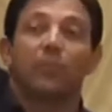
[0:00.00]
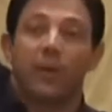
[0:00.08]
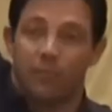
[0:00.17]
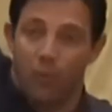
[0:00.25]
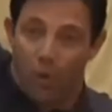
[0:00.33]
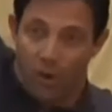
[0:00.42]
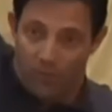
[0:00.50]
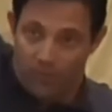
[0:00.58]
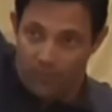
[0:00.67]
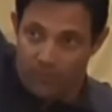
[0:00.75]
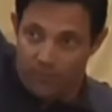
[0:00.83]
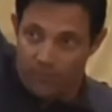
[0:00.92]
bit more.
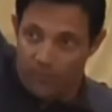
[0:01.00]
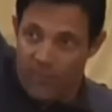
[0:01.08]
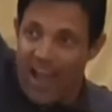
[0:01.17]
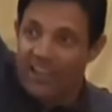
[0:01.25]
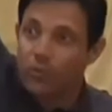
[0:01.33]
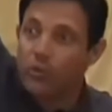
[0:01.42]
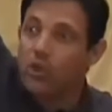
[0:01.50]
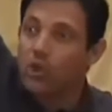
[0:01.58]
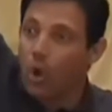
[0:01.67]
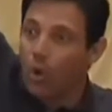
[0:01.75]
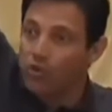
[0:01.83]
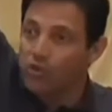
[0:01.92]
That's where your
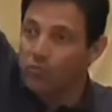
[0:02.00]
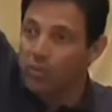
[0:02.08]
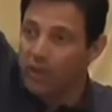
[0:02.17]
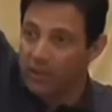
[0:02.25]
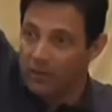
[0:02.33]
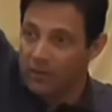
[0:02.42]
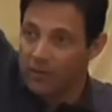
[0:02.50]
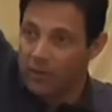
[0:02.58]
goal should be.